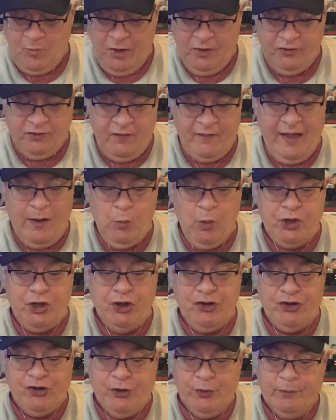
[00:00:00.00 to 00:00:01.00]
So then what
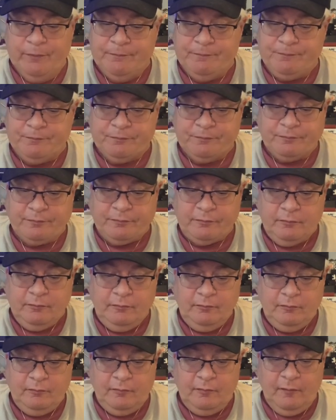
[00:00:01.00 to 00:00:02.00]
you do
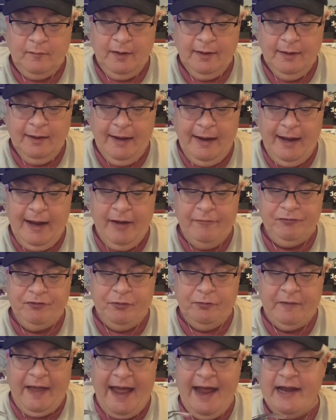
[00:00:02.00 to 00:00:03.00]
after
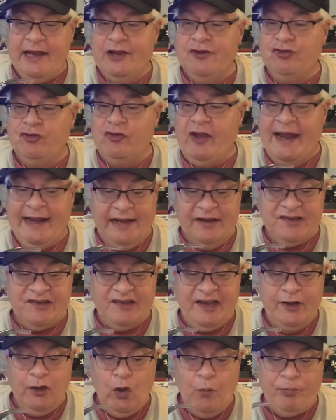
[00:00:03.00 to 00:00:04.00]
that is you take a
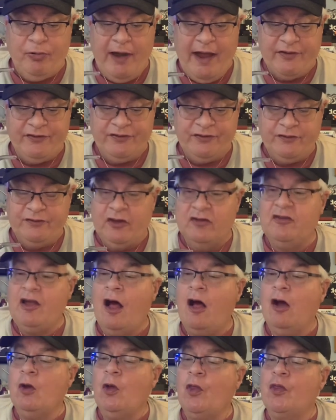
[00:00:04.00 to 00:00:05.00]
single press to
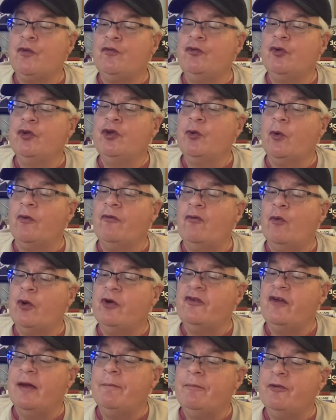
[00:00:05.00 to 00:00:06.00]
toggle through your four
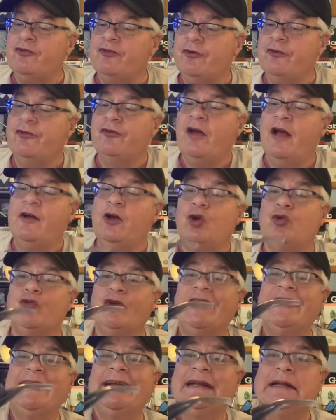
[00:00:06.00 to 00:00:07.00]
temperatures.
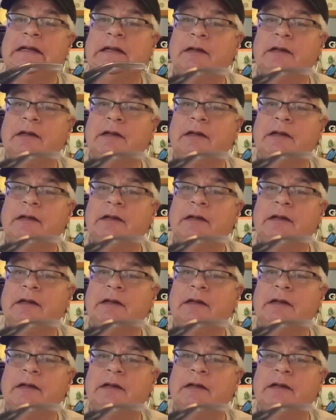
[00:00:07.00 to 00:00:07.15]
Green,